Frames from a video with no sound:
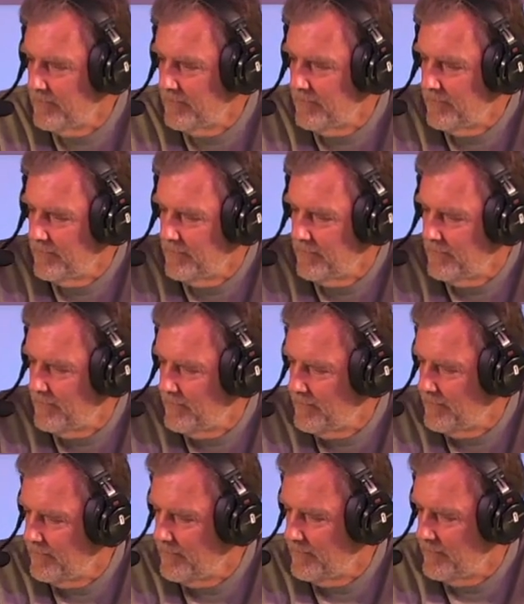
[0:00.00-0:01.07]

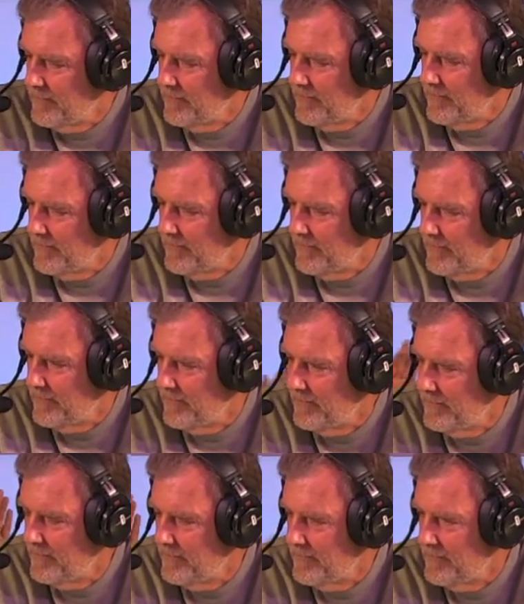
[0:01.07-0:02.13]

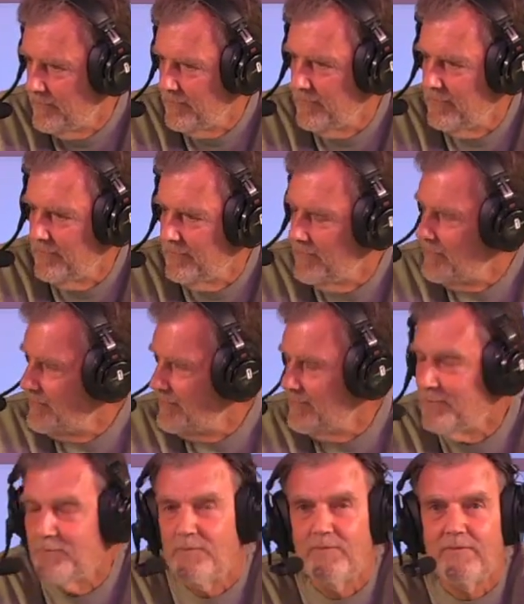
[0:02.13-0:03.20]

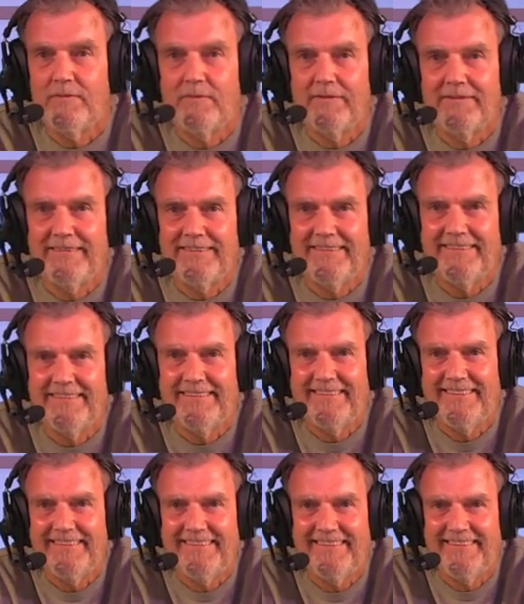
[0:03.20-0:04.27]

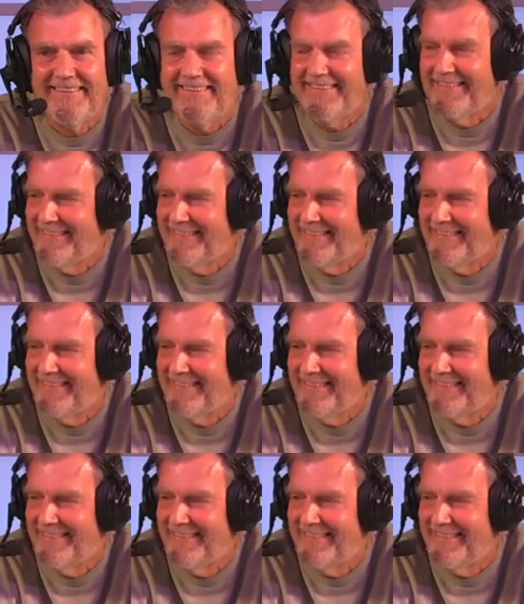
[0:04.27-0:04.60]
This person isn't speaking.